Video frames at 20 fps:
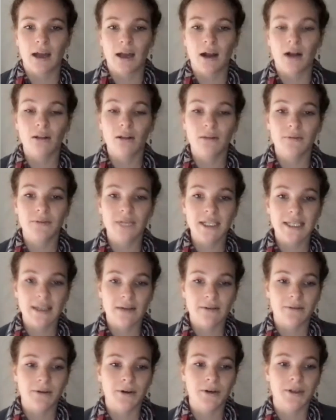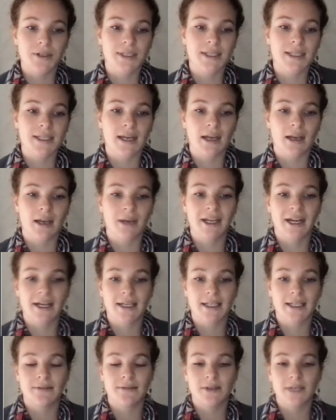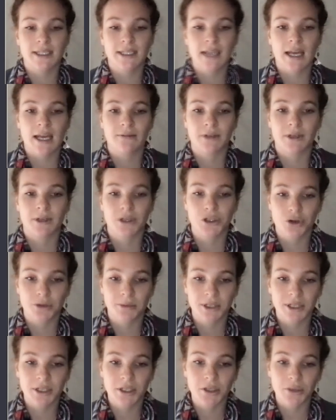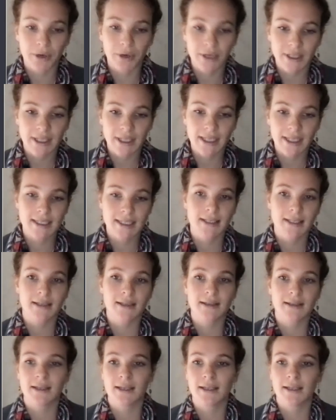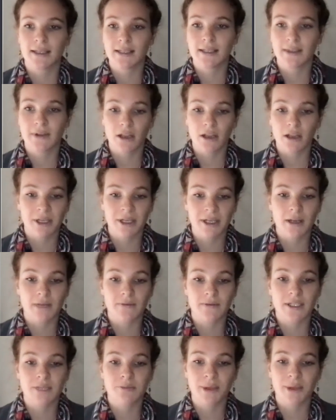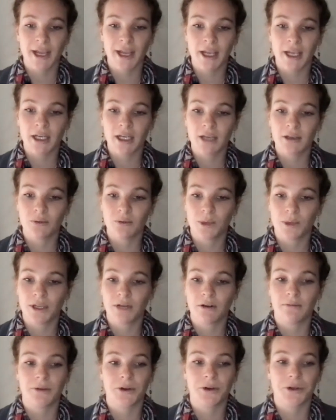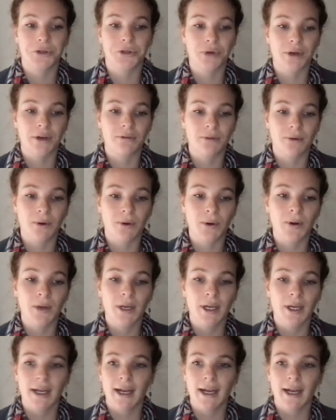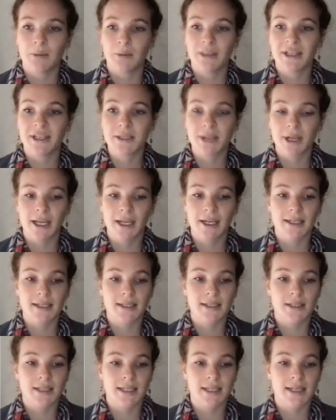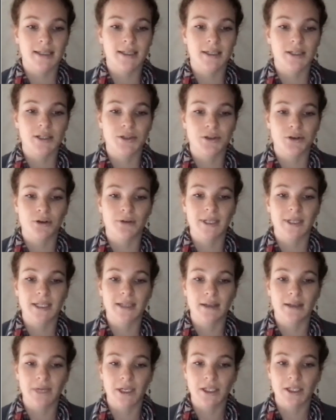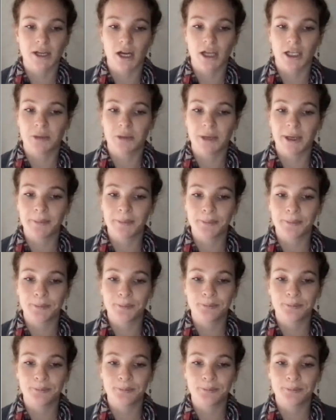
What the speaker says: all of these efforts and activities have contributed greatly to the development of this plan, and we are very grateful. And this plan is intended to serve as a living document.